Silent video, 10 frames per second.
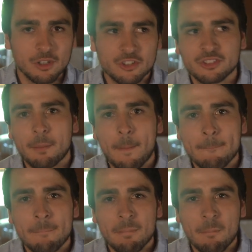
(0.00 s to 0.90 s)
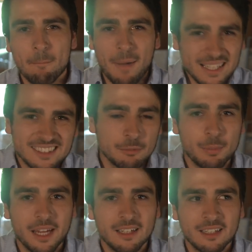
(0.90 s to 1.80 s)
You're just
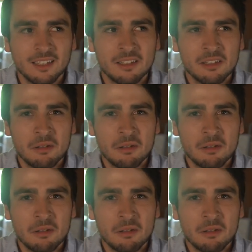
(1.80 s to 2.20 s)
masturbating,